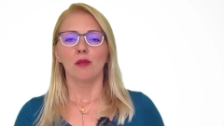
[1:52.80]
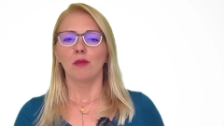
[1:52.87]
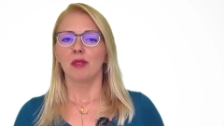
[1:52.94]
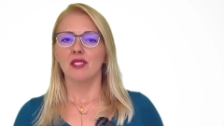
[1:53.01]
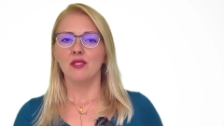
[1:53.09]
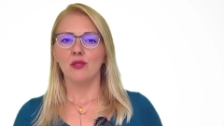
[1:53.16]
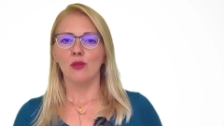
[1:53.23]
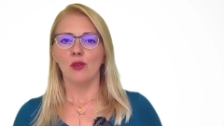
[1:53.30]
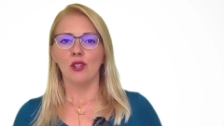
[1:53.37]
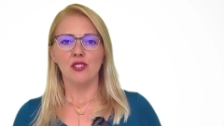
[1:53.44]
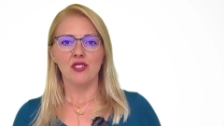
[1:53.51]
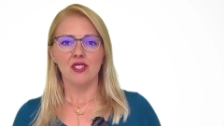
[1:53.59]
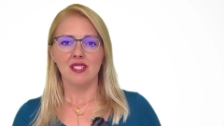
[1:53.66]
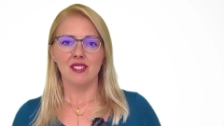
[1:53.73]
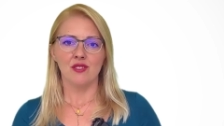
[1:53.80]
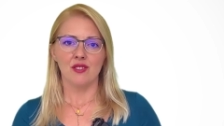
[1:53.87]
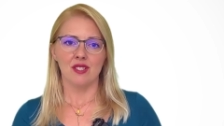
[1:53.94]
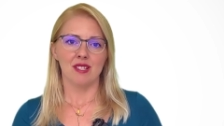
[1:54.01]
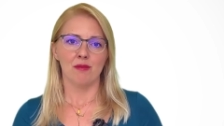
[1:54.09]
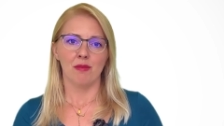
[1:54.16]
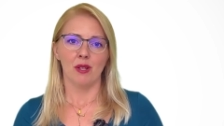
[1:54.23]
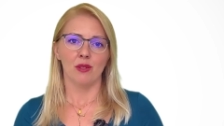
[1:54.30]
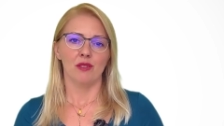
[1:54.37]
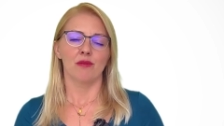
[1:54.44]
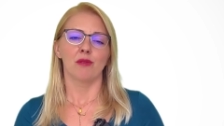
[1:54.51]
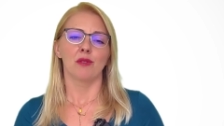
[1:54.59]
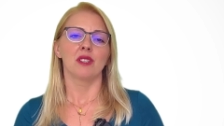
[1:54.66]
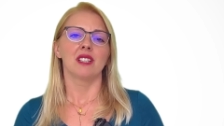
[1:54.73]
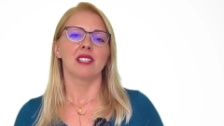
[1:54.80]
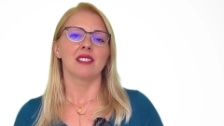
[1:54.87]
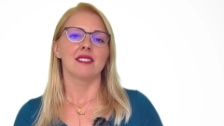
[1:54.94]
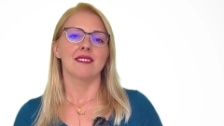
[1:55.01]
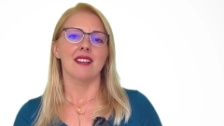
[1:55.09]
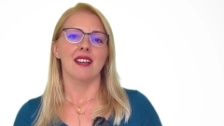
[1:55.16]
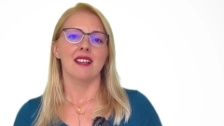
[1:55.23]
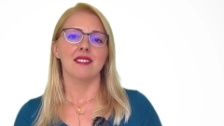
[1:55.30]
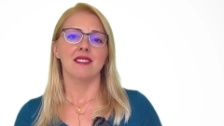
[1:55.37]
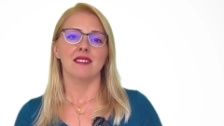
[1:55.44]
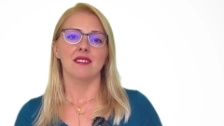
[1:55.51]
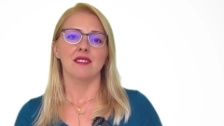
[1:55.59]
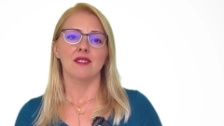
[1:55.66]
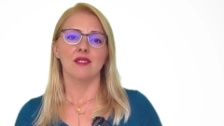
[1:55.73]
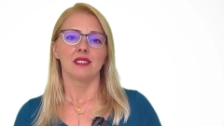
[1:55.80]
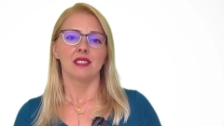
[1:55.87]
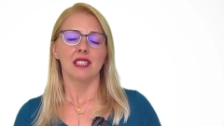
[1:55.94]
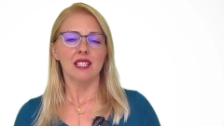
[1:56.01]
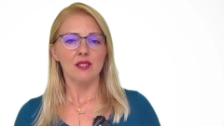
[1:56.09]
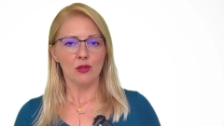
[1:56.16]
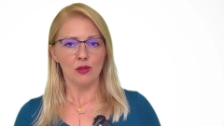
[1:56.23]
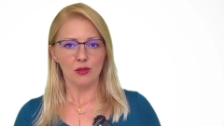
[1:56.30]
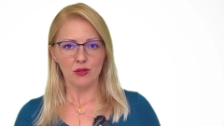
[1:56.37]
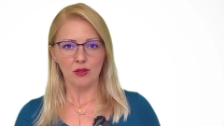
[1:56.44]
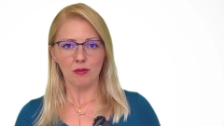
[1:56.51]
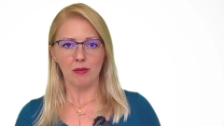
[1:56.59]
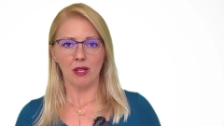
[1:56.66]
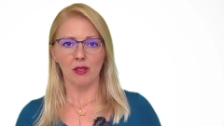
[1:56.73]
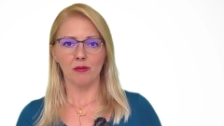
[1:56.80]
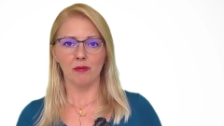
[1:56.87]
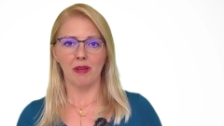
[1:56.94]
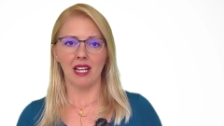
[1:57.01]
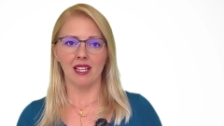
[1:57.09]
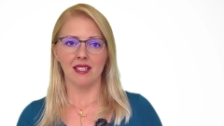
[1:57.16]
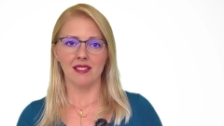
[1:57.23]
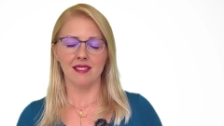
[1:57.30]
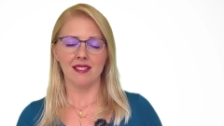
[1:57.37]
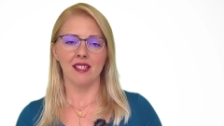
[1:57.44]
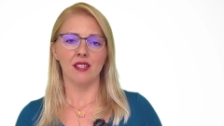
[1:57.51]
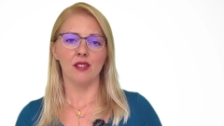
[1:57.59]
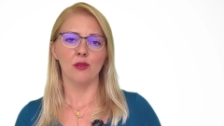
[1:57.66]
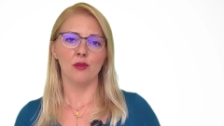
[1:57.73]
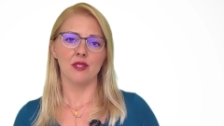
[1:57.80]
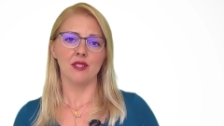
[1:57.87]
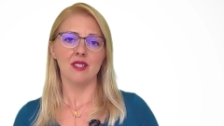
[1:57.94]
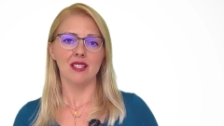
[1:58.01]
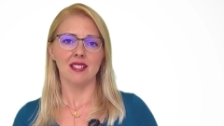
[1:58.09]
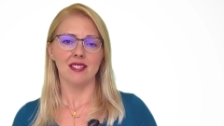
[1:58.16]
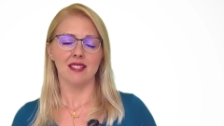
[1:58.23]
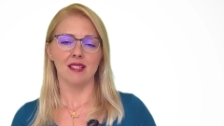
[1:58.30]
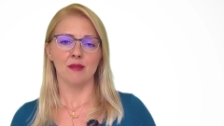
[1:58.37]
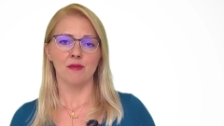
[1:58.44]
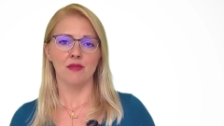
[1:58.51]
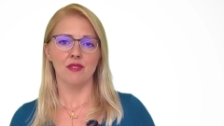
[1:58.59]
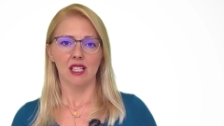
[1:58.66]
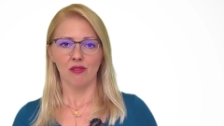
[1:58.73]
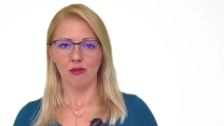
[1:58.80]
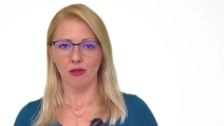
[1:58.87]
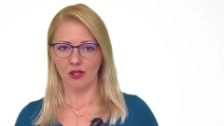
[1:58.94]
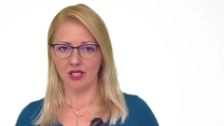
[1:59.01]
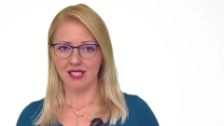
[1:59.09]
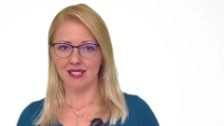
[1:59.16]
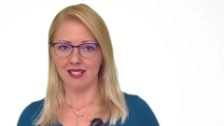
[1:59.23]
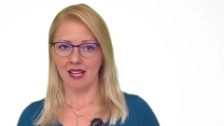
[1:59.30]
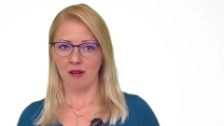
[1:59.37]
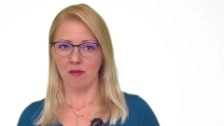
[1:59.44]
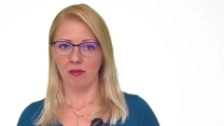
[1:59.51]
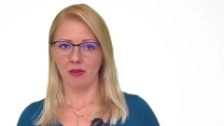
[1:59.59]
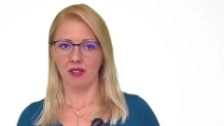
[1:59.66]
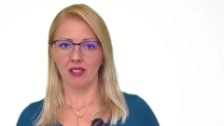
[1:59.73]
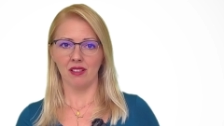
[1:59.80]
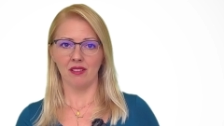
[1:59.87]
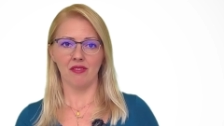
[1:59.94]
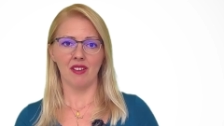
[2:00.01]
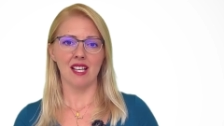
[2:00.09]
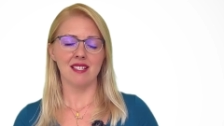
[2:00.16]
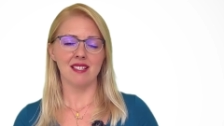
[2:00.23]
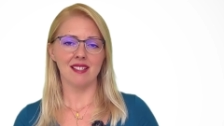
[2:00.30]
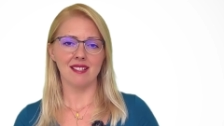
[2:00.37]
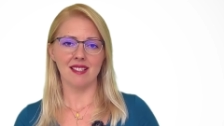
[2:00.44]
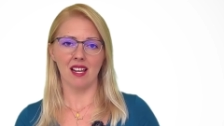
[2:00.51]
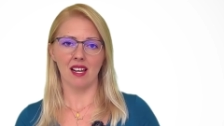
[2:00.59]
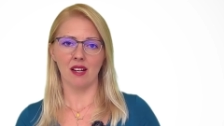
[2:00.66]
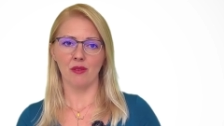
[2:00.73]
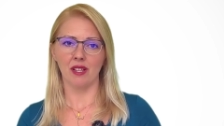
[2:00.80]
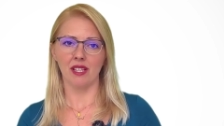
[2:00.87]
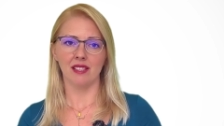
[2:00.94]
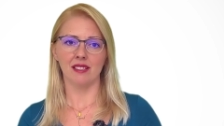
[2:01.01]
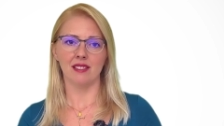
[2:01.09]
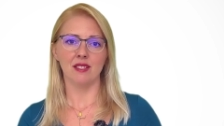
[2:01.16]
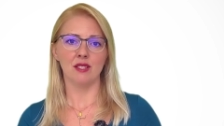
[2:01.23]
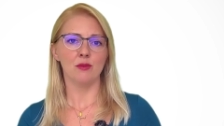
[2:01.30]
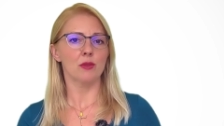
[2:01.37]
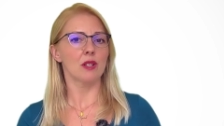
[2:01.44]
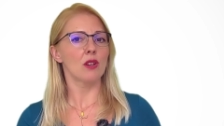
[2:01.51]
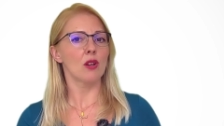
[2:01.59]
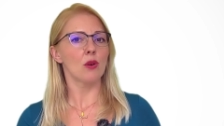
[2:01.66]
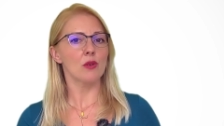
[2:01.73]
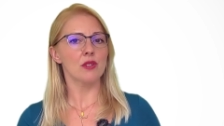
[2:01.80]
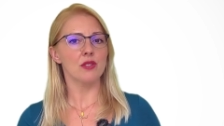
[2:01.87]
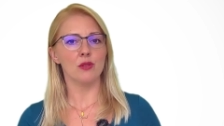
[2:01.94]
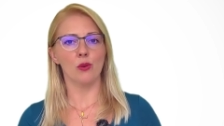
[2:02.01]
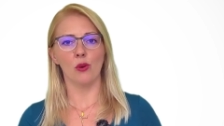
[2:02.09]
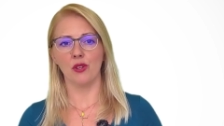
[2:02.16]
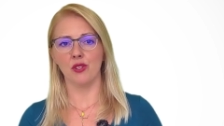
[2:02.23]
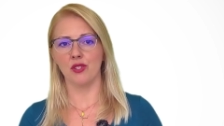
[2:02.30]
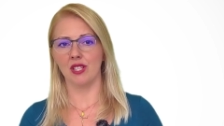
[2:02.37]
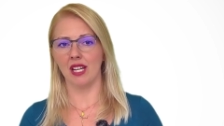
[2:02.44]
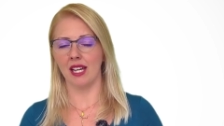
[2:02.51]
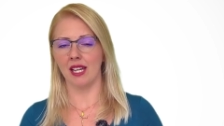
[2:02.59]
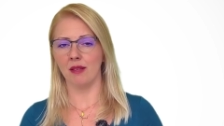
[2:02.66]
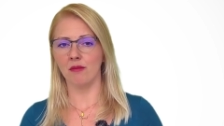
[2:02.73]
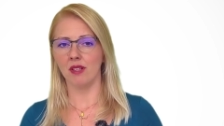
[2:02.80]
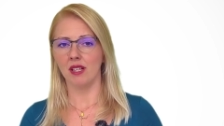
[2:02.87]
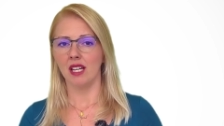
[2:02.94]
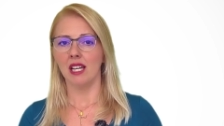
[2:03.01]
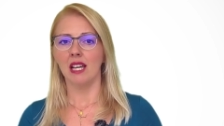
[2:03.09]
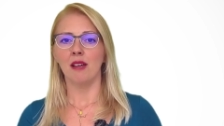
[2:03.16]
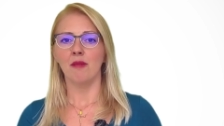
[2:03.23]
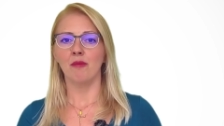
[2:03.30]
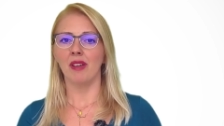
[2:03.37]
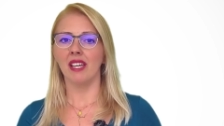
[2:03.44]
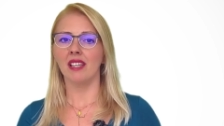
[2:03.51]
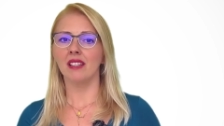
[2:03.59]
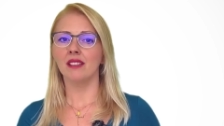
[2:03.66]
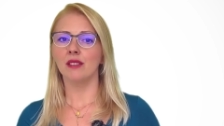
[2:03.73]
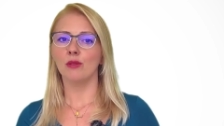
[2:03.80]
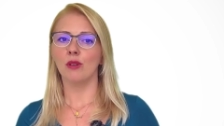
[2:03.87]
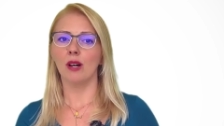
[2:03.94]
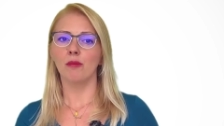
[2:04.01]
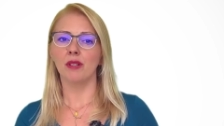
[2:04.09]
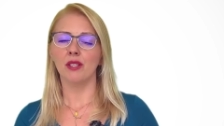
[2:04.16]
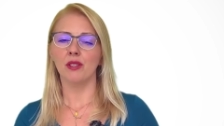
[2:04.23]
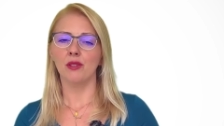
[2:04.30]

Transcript: But scorch isn't just about avoiding disasters. It's also about balancing cure systems. For example, fast accelerators will lower scorch time, making the rubber